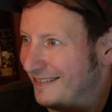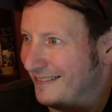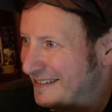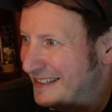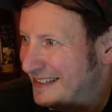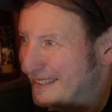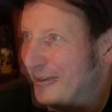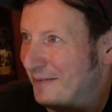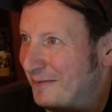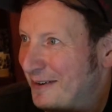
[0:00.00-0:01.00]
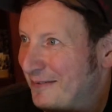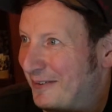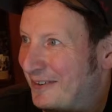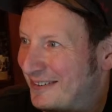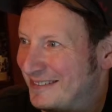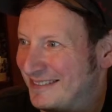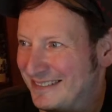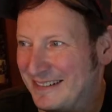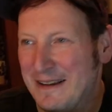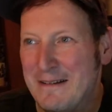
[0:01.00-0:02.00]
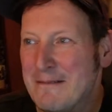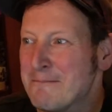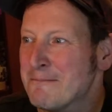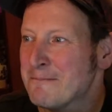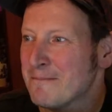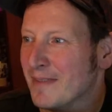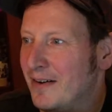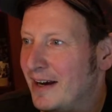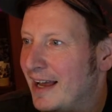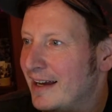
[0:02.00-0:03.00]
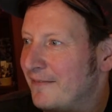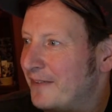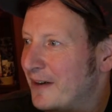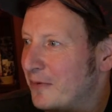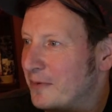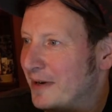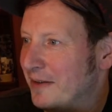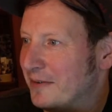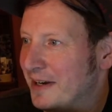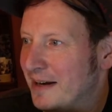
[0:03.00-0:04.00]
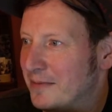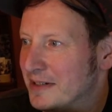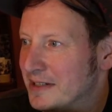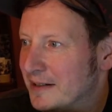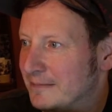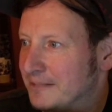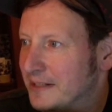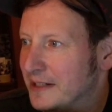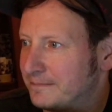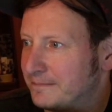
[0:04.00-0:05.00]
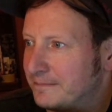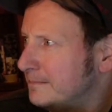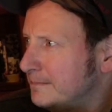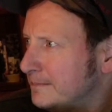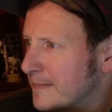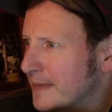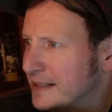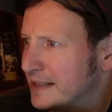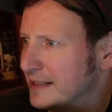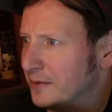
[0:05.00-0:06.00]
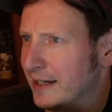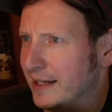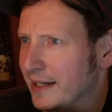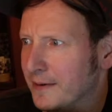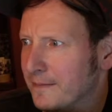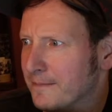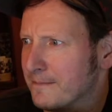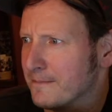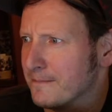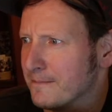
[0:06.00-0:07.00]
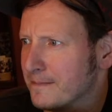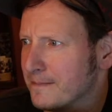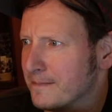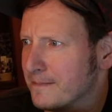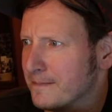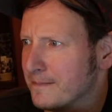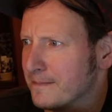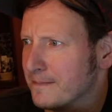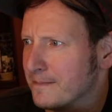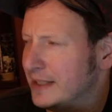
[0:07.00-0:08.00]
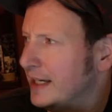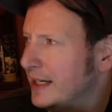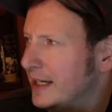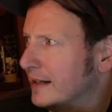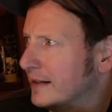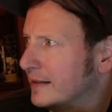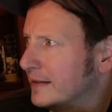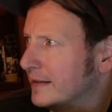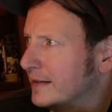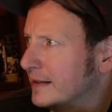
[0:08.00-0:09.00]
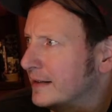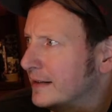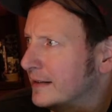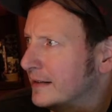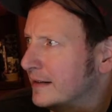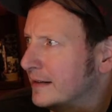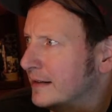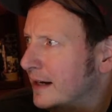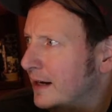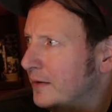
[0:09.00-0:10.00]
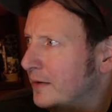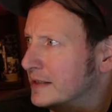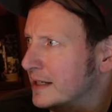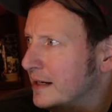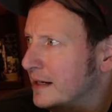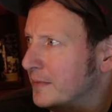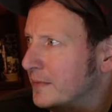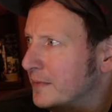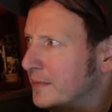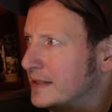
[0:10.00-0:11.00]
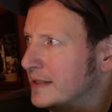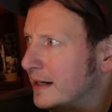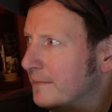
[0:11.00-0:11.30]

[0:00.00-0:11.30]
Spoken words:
He's going to be gone forever. All right, I got to figure out where my other camera is here. That's not the right camera. What the heck? I want this camera. Give me a second.